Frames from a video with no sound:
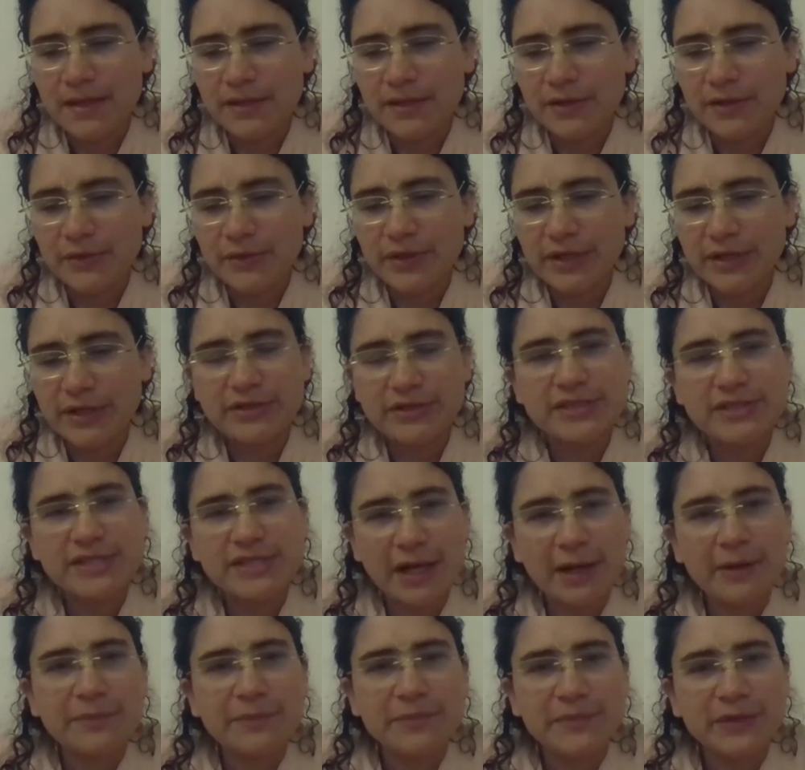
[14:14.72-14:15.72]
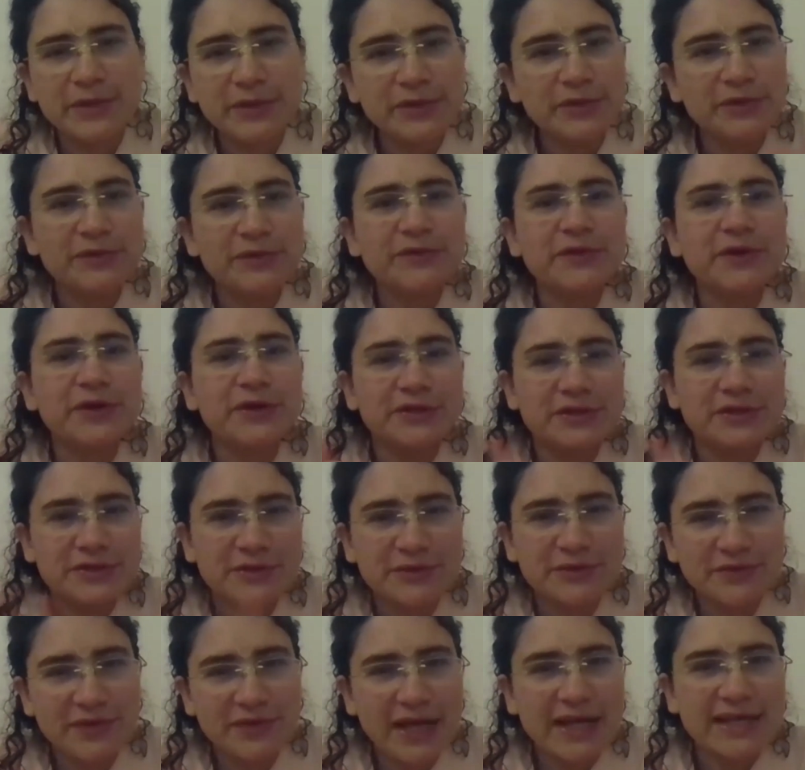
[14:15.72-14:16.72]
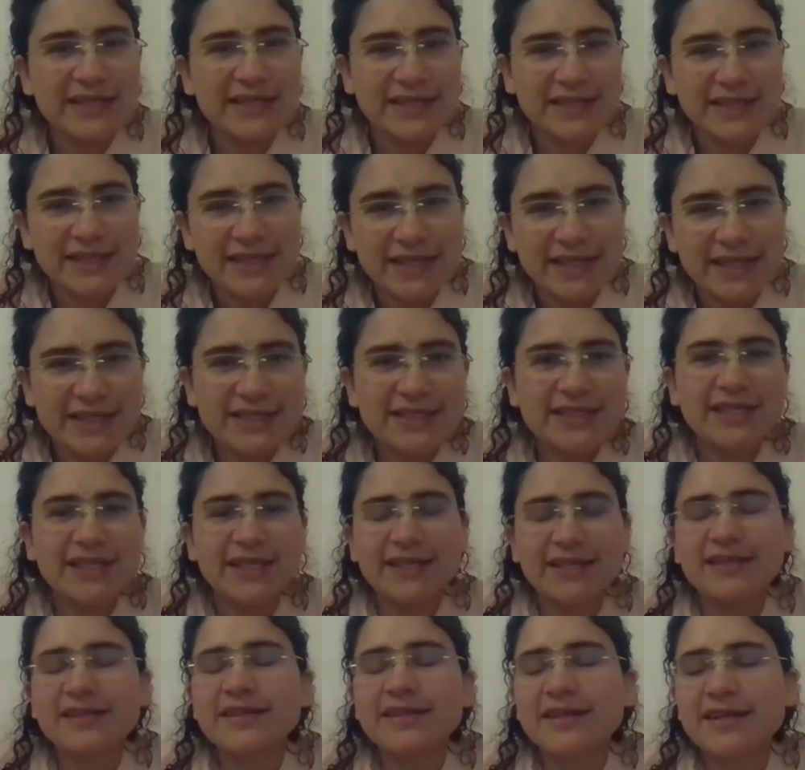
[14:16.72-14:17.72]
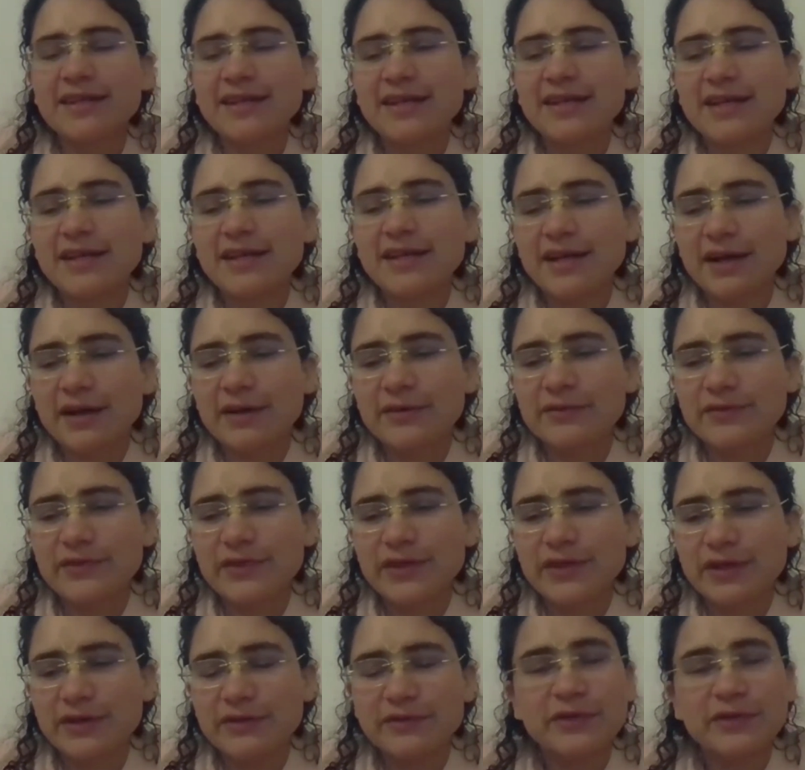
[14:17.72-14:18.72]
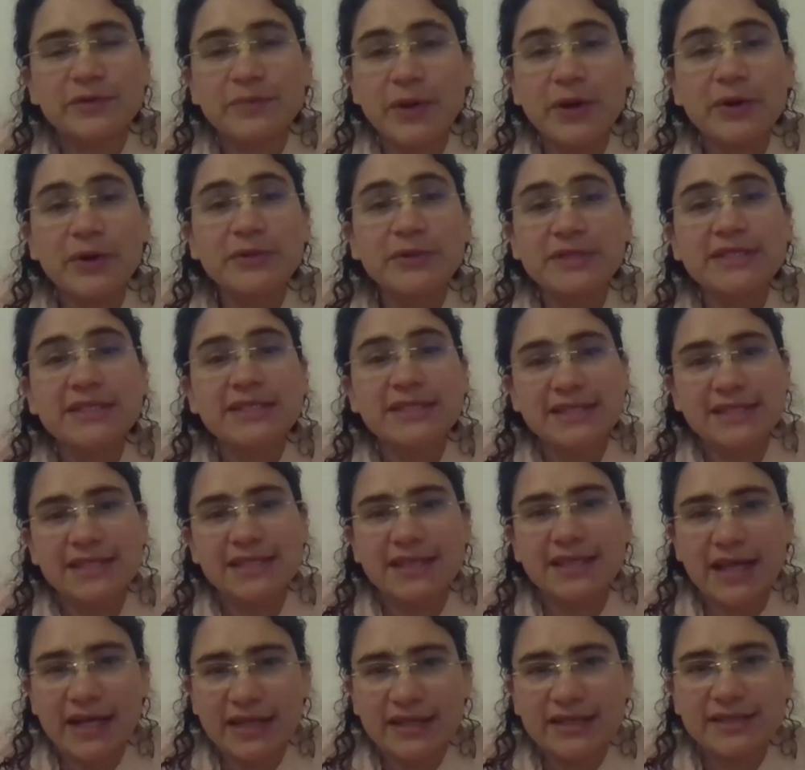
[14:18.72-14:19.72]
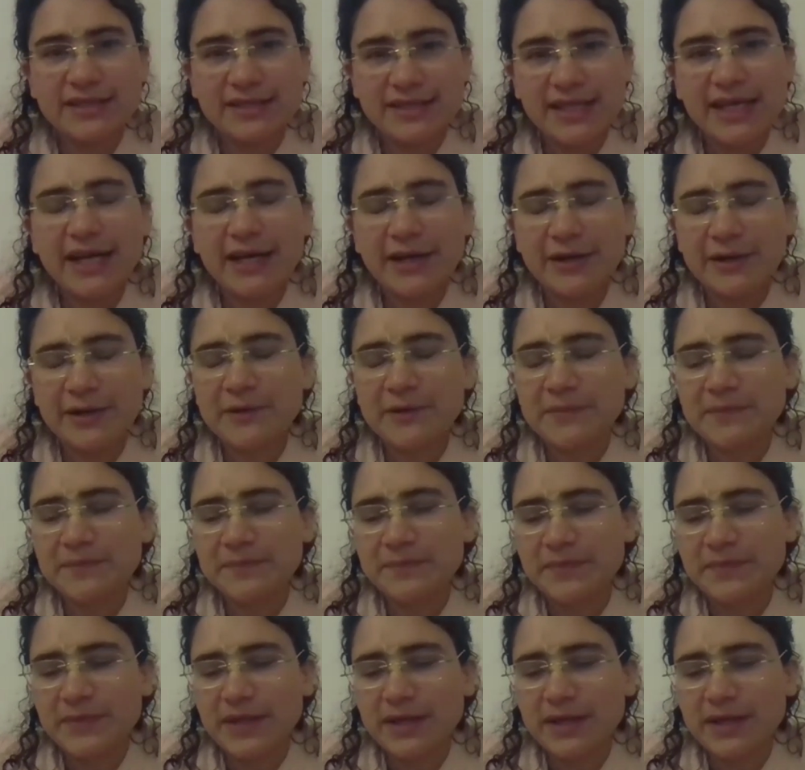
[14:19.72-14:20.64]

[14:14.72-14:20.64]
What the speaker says: you know, there's some universal recognition of the potency that is there.